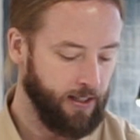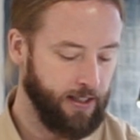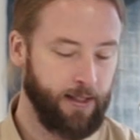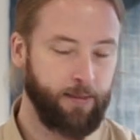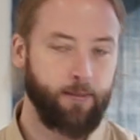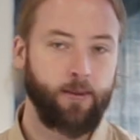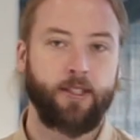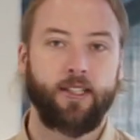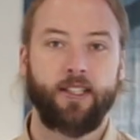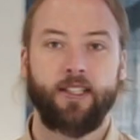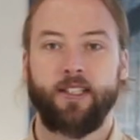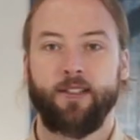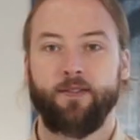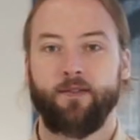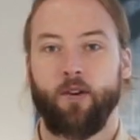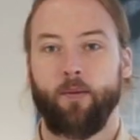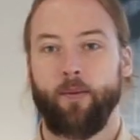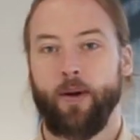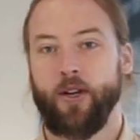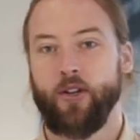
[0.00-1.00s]
limited
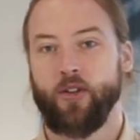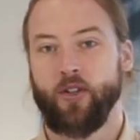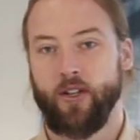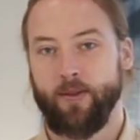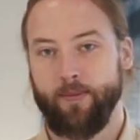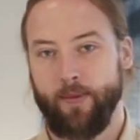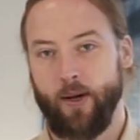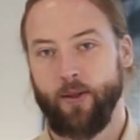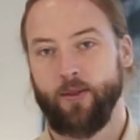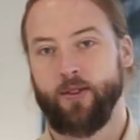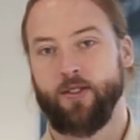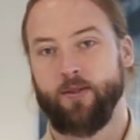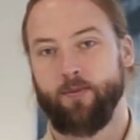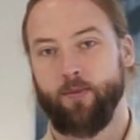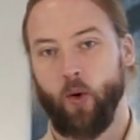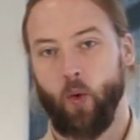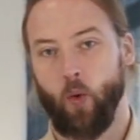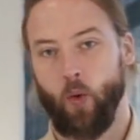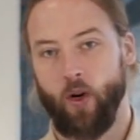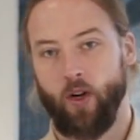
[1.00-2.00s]
information about this
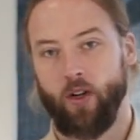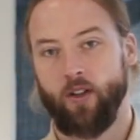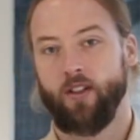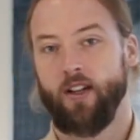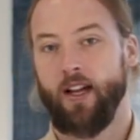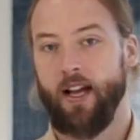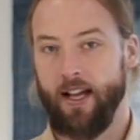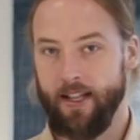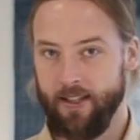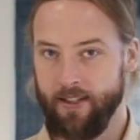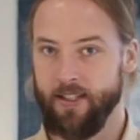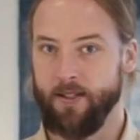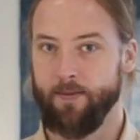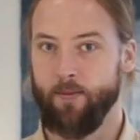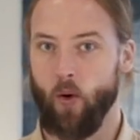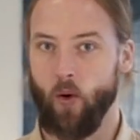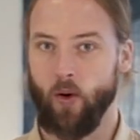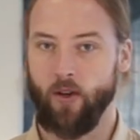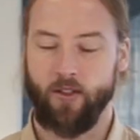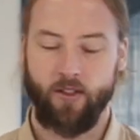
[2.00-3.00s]
brewer at this
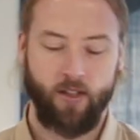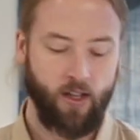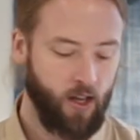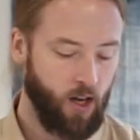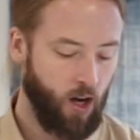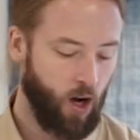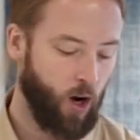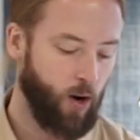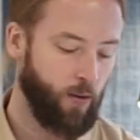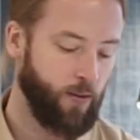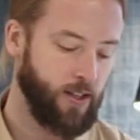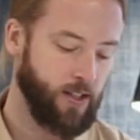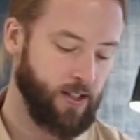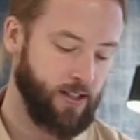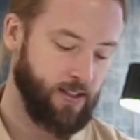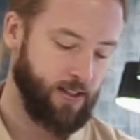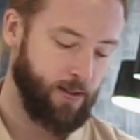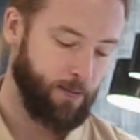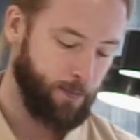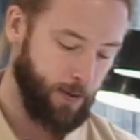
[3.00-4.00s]
point.
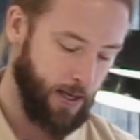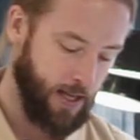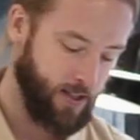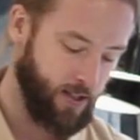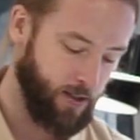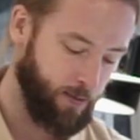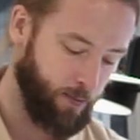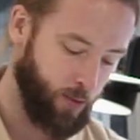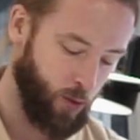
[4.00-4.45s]
Obviously, it's a plastic